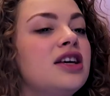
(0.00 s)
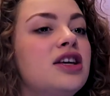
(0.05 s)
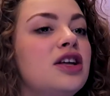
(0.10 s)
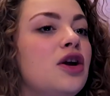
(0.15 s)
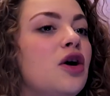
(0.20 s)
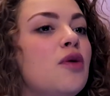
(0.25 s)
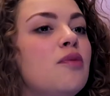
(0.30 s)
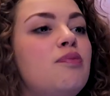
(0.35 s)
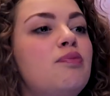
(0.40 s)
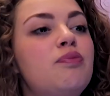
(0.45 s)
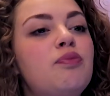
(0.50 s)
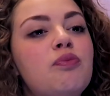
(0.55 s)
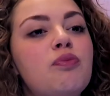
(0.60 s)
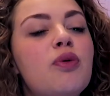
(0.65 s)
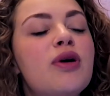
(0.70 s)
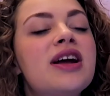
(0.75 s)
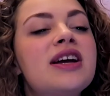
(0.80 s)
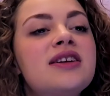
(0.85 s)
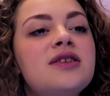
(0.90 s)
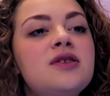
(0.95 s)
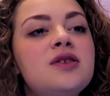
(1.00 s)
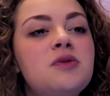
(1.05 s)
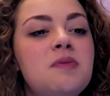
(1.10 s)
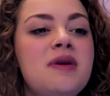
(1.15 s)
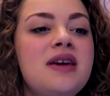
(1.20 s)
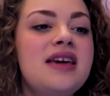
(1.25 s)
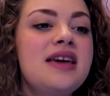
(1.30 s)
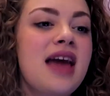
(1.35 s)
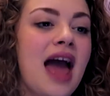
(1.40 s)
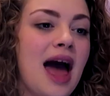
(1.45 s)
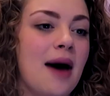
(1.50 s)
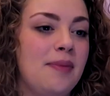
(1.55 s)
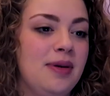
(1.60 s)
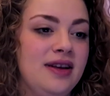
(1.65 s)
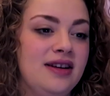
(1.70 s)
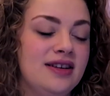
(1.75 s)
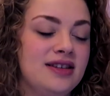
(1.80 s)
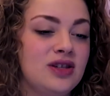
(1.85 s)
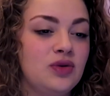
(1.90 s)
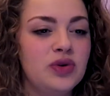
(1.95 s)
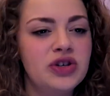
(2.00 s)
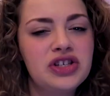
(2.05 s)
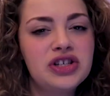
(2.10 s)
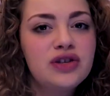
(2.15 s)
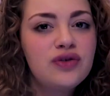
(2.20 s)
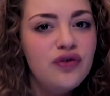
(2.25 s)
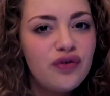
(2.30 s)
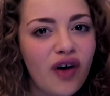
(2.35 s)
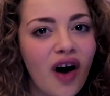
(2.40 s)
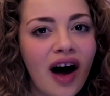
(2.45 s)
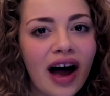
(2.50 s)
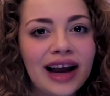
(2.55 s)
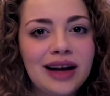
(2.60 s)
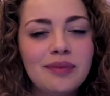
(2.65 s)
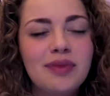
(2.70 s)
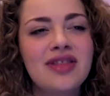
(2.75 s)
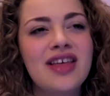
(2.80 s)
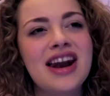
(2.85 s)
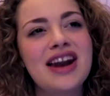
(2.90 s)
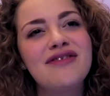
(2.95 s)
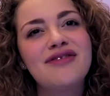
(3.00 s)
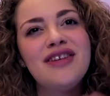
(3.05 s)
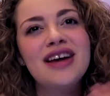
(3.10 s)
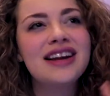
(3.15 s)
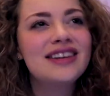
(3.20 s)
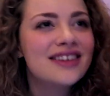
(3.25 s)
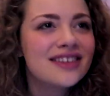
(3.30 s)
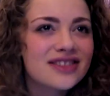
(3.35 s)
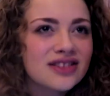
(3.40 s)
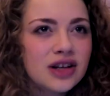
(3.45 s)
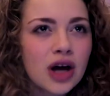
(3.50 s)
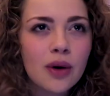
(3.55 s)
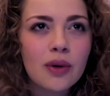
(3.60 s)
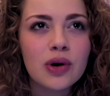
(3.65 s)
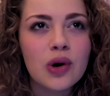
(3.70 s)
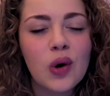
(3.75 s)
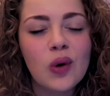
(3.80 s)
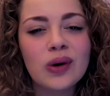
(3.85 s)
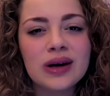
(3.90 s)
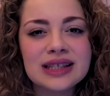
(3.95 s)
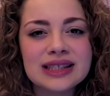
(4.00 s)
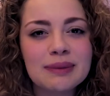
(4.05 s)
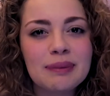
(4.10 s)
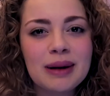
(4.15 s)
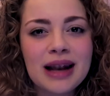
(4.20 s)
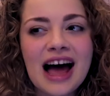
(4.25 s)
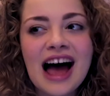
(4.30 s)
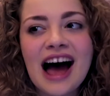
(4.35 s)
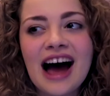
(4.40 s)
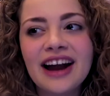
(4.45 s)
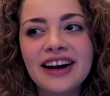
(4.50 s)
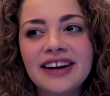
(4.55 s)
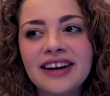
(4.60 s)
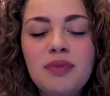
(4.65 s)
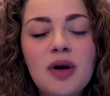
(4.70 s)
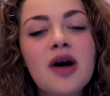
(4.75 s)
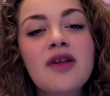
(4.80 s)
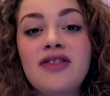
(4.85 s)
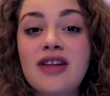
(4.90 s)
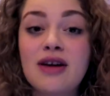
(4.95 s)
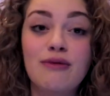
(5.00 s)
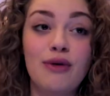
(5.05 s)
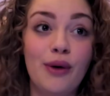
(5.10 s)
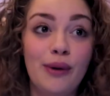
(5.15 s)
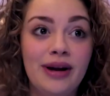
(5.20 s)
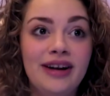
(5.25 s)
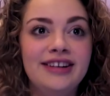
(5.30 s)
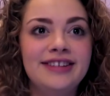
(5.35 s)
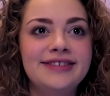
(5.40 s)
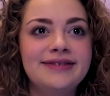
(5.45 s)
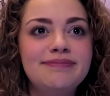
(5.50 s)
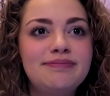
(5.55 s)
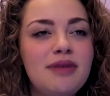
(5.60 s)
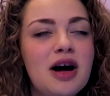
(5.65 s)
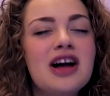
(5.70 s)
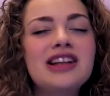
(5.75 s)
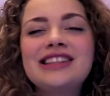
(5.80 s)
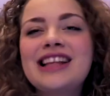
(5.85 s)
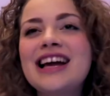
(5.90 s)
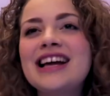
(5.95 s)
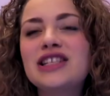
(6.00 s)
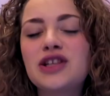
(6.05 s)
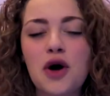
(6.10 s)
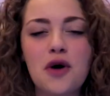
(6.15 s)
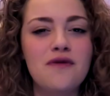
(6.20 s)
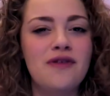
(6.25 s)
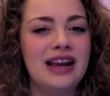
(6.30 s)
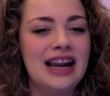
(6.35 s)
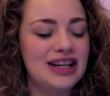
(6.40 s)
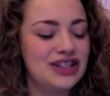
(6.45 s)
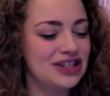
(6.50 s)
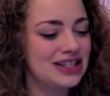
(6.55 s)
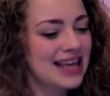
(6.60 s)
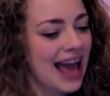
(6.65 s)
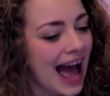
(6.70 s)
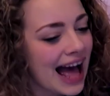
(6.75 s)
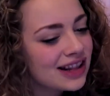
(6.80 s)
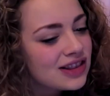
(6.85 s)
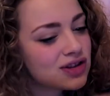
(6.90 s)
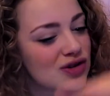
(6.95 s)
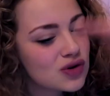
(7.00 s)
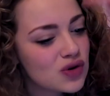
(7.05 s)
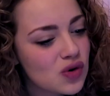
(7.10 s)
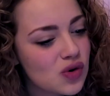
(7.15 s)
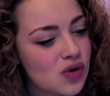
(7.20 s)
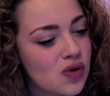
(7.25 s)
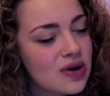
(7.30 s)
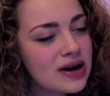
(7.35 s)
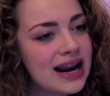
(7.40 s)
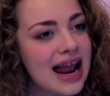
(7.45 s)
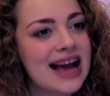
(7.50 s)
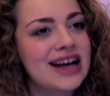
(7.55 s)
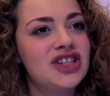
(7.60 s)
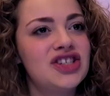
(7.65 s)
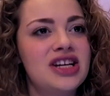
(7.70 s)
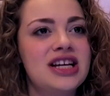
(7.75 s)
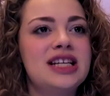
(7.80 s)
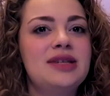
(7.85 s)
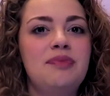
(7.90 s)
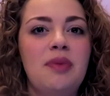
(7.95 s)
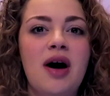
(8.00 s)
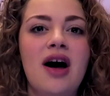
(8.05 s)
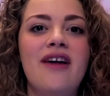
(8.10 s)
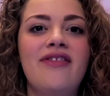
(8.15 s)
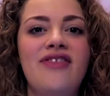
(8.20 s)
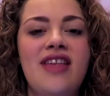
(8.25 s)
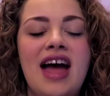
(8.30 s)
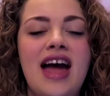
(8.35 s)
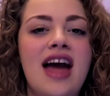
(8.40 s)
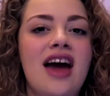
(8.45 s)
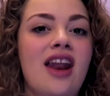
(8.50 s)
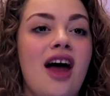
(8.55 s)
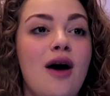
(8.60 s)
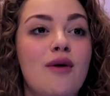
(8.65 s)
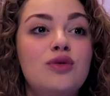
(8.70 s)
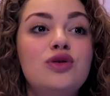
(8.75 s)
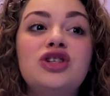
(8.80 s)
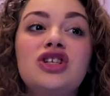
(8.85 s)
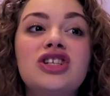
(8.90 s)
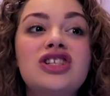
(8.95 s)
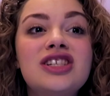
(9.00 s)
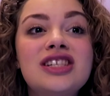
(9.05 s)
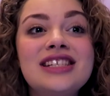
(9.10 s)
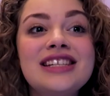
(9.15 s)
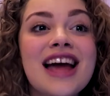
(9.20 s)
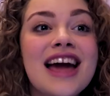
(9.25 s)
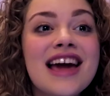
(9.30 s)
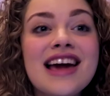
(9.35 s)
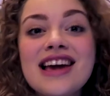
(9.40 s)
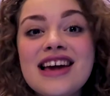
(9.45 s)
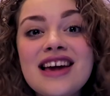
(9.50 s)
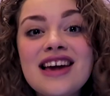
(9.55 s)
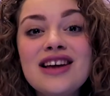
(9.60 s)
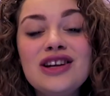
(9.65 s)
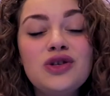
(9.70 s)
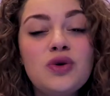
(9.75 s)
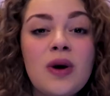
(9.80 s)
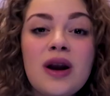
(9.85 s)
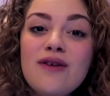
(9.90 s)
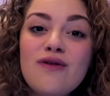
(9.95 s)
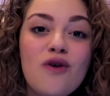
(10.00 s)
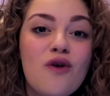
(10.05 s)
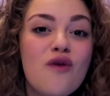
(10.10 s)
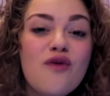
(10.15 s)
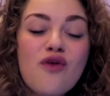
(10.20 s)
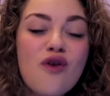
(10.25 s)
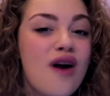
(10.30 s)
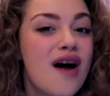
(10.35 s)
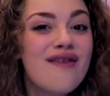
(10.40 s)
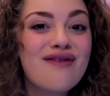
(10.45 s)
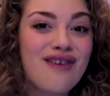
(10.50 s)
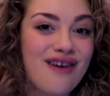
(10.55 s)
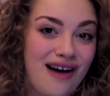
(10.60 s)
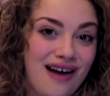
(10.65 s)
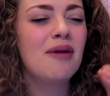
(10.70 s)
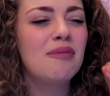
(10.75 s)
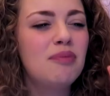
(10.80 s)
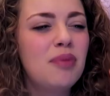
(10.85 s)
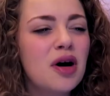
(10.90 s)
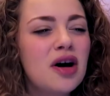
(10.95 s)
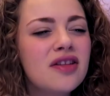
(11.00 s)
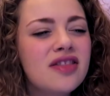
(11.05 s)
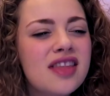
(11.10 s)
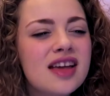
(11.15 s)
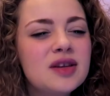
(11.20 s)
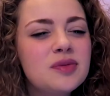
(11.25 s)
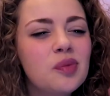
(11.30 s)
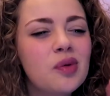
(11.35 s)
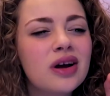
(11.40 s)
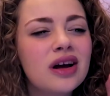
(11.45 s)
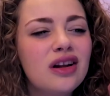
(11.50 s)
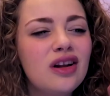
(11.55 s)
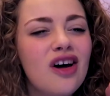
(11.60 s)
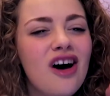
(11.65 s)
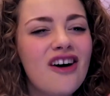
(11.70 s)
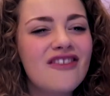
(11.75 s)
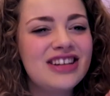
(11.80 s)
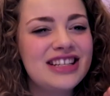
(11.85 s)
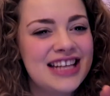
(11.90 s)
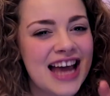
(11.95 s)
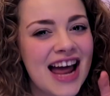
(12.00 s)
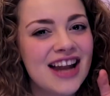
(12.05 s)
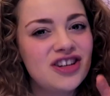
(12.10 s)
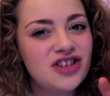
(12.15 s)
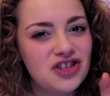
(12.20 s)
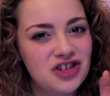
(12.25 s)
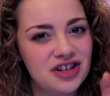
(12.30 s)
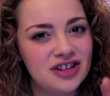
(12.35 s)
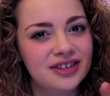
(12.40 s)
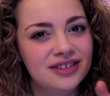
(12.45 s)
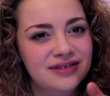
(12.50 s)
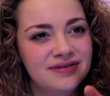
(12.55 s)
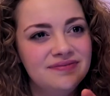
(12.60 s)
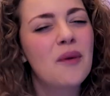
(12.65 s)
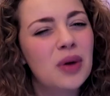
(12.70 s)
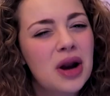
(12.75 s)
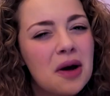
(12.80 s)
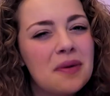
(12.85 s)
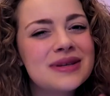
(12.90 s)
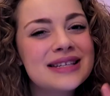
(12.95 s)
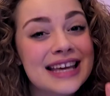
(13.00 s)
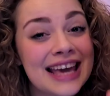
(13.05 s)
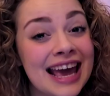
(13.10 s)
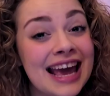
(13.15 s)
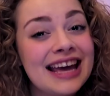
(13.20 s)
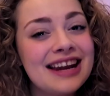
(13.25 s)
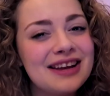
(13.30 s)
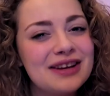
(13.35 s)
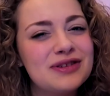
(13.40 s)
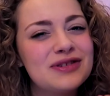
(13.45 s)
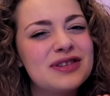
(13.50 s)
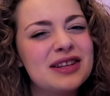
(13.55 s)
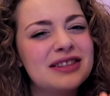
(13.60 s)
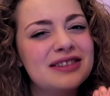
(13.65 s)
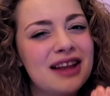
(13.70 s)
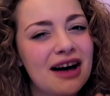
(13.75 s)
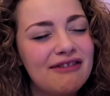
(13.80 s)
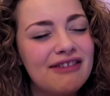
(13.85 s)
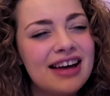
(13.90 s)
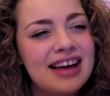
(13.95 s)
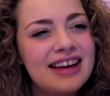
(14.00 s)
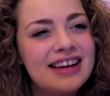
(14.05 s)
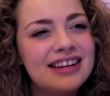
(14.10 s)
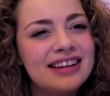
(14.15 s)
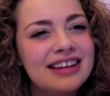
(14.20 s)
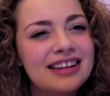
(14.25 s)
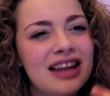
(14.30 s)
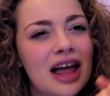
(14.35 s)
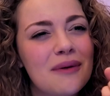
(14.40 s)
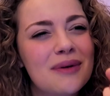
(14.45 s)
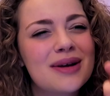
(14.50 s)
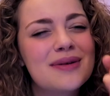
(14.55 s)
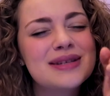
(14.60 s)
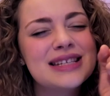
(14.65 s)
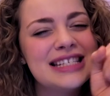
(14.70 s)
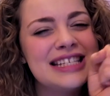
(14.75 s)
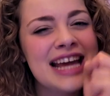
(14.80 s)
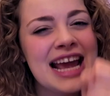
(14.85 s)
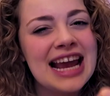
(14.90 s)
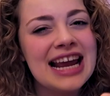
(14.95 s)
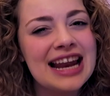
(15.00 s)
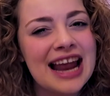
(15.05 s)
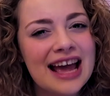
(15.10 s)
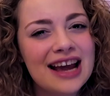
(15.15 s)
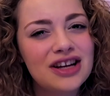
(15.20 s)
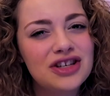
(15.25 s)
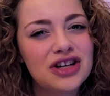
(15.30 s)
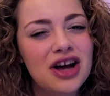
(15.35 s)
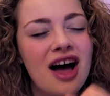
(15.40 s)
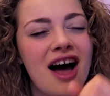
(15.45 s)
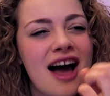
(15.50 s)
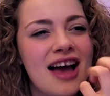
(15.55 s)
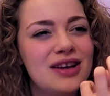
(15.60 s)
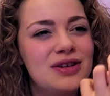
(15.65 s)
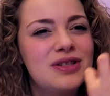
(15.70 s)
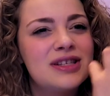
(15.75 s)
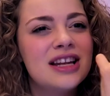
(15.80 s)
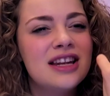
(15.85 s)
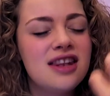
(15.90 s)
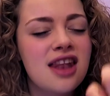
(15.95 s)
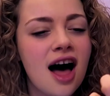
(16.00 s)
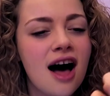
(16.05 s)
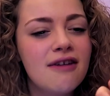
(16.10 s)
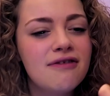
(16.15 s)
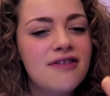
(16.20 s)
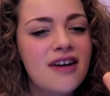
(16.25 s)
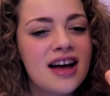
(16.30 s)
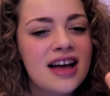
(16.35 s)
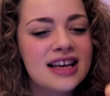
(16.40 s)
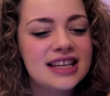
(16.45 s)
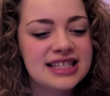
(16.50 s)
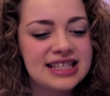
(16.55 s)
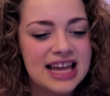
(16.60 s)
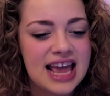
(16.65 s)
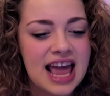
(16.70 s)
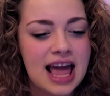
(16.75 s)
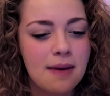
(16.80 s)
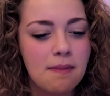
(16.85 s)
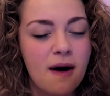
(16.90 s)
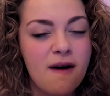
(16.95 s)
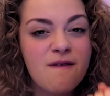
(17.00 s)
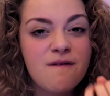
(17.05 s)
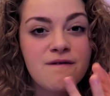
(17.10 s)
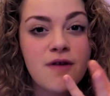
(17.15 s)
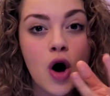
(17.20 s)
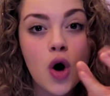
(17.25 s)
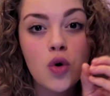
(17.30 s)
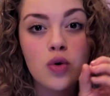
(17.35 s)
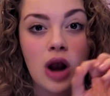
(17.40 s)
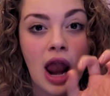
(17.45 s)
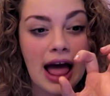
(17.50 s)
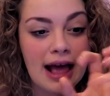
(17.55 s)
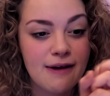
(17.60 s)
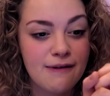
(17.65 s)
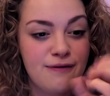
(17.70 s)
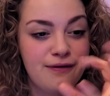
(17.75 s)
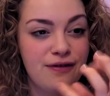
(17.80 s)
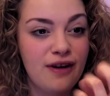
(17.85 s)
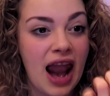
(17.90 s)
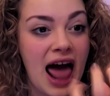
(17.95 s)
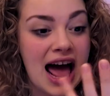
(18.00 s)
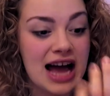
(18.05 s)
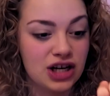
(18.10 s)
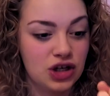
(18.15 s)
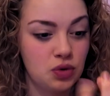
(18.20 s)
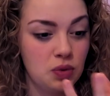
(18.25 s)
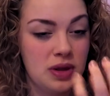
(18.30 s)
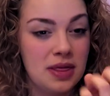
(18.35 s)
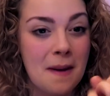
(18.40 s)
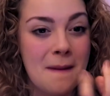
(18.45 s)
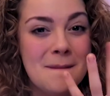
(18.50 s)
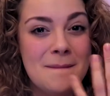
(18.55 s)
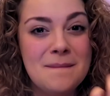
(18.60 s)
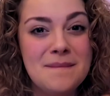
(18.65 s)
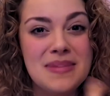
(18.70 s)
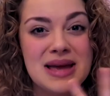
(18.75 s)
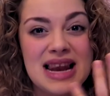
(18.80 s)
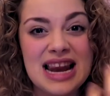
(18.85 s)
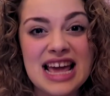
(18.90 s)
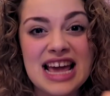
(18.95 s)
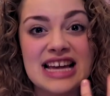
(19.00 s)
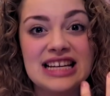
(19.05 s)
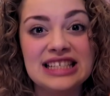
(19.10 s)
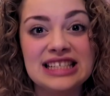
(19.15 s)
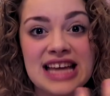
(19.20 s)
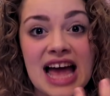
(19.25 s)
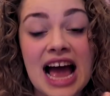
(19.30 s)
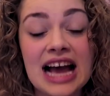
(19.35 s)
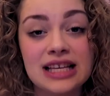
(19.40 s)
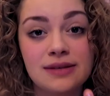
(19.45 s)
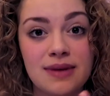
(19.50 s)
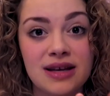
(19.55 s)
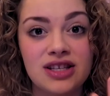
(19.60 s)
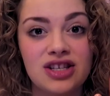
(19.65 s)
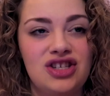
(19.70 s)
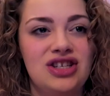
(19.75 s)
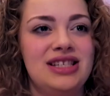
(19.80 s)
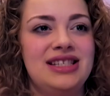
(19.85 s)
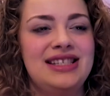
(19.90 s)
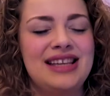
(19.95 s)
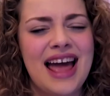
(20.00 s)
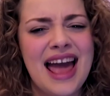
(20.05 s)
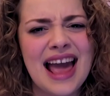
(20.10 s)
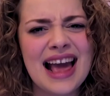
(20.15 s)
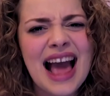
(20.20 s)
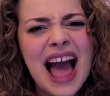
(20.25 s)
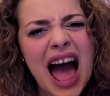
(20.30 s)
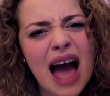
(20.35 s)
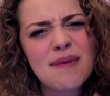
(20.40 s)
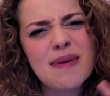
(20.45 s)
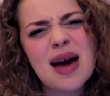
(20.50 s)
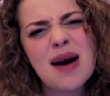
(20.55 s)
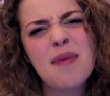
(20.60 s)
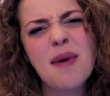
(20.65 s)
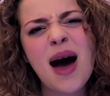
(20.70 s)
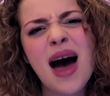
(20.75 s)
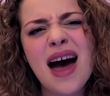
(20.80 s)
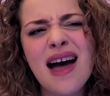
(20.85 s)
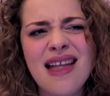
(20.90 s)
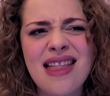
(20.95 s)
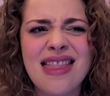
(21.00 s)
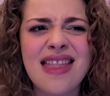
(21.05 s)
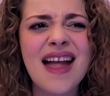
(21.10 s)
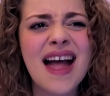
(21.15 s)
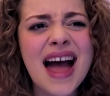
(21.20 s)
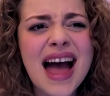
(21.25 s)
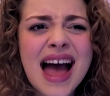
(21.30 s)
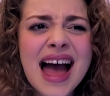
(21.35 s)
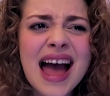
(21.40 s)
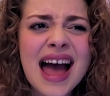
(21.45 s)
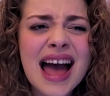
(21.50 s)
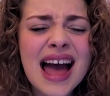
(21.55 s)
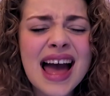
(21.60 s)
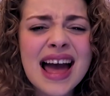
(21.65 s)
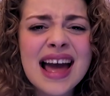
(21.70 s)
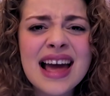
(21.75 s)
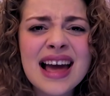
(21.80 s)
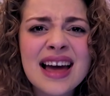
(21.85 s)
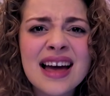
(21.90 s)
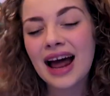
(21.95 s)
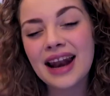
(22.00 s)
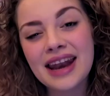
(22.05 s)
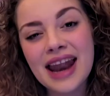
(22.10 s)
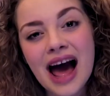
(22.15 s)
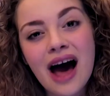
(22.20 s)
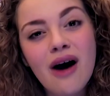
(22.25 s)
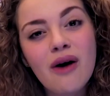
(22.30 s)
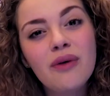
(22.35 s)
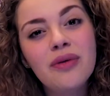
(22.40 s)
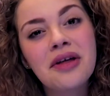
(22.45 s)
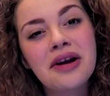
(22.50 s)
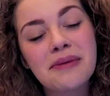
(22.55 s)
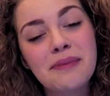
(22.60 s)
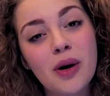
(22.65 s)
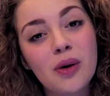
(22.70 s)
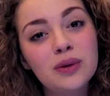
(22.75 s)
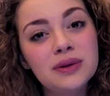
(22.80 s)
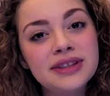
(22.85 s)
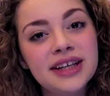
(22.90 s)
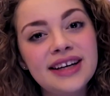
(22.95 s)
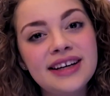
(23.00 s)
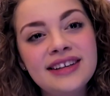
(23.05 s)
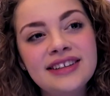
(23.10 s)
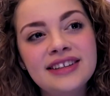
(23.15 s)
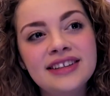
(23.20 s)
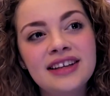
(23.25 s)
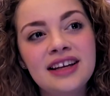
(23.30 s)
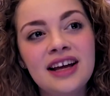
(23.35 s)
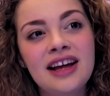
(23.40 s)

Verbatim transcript: you know, brings me happiness, which is fine, but then if it doesn't go according to plan, birthday ruined. Birthday's over, let's just cancel next year's birthday and I will just stay 24 forever. And birthdays bring a lot of attention. And when I was a kid, I used to love it. Like when I was a teenager, I used to love seeing my phone like flash with a million text messages saying, Happy birthday! And now that I'm older